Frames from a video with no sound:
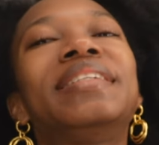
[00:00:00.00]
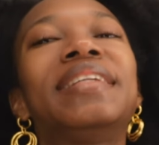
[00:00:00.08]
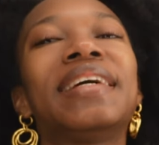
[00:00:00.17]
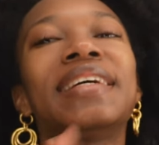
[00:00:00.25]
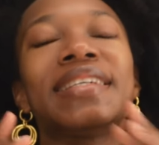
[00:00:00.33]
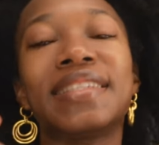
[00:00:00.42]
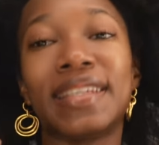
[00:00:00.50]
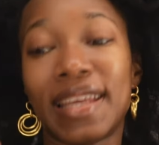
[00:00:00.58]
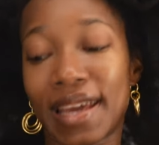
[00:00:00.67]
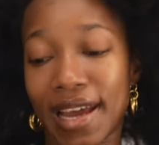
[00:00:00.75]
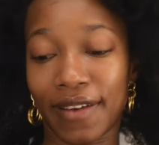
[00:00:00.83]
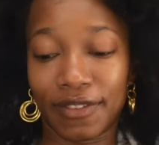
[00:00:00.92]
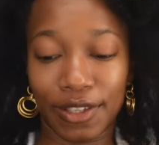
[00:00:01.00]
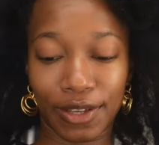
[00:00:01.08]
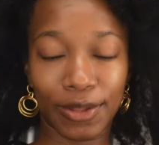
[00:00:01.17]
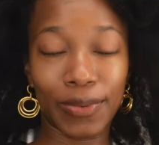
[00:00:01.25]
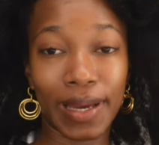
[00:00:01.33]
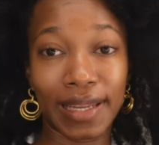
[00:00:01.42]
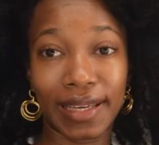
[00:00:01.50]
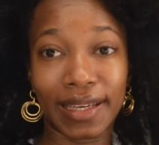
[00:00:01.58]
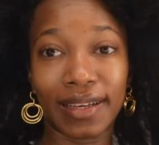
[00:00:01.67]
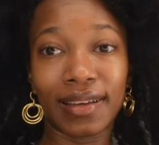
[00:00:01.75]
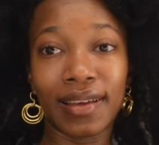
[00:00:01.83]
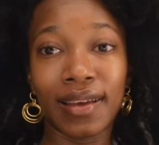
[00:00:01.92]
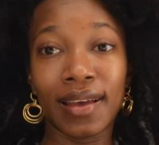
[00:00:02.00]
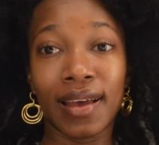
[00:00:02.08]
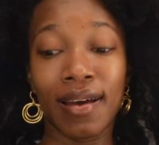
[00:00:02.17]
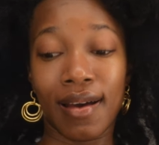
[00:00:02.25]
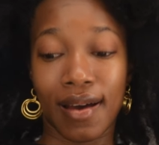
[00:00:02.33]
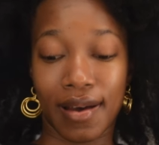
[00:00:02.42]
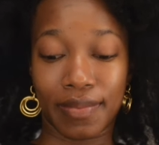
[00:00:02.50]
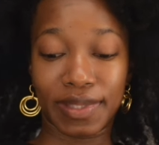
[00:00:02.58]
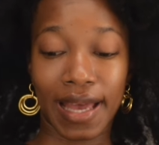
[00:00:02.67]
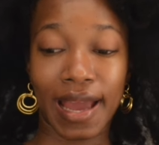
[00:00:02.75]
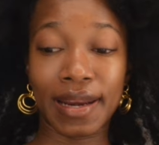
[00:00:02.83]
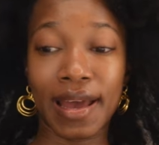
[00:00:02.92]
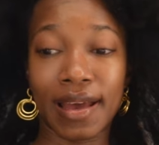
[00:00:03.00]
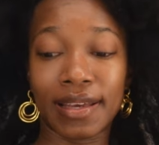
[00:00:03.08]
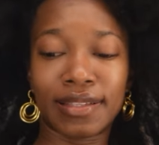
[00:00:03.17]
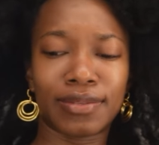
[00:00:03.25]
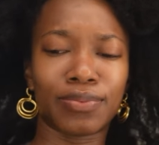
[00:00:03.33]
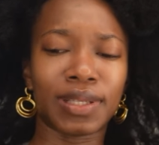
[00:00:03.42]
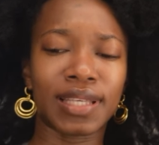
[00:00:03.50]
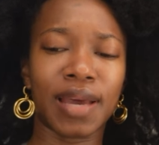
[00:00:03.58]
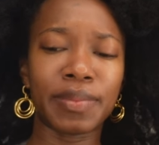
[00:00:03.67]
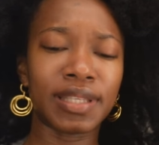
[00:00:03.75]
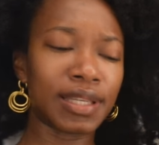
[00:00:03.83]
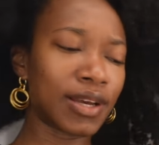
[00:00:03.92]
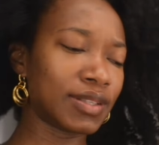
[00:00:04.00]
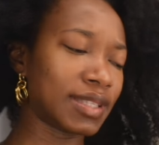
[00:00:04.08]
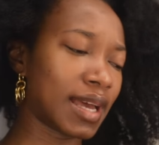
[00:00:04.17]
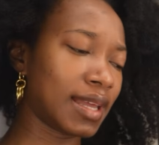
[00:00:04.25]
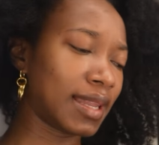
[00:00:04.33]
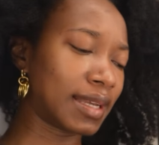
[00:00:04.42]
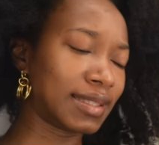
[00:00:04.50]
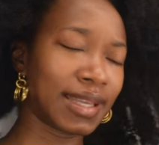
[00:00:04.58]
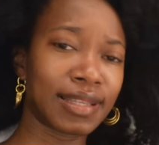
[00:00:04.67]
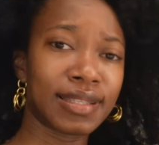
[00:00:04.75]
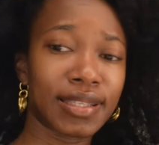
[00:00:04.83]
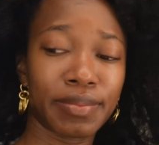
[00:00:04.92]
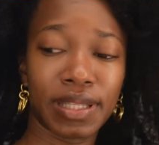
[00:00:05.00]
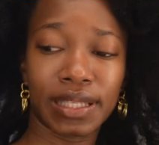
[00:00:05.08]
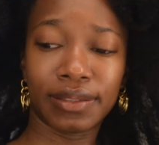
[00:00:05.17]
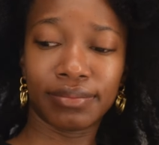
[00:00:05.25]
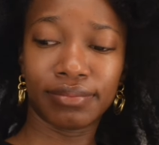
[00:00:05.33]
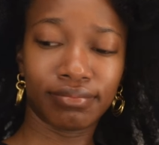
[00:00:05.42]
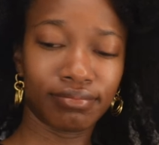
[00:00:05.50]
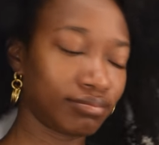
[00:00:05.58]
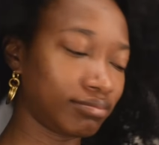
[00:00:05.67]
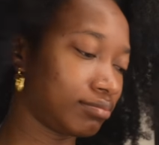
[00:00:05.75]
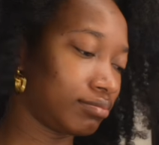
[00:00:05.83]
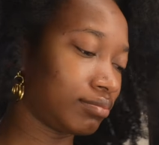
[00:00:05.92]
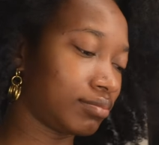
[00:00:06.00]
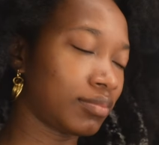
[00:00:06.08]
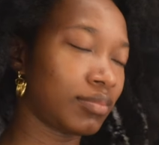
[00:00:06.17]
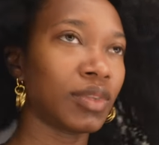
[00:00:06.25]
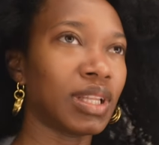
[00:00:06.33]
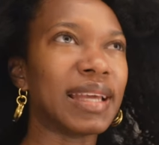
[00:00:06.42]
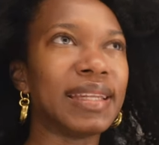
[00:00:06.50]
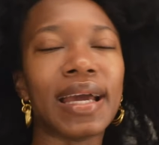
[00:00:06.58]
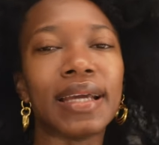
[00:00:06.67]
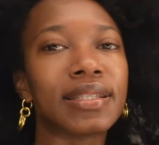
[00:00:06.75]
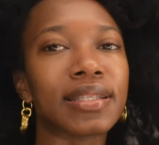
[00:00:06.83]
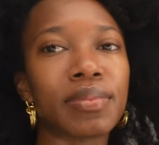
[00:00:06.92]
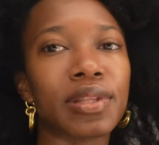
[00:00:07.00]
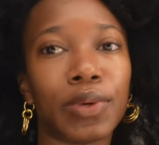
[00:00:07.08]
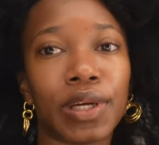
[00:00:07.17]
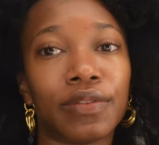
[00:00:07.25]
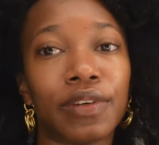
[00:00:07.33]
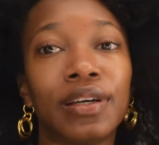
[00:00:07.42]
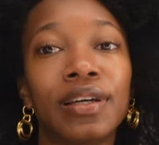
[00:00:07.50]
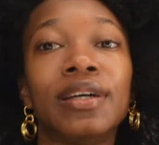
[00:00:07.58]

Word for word: today is the day after the wedding um time it's what time is it now Ty? like 10 something like 9 something whatever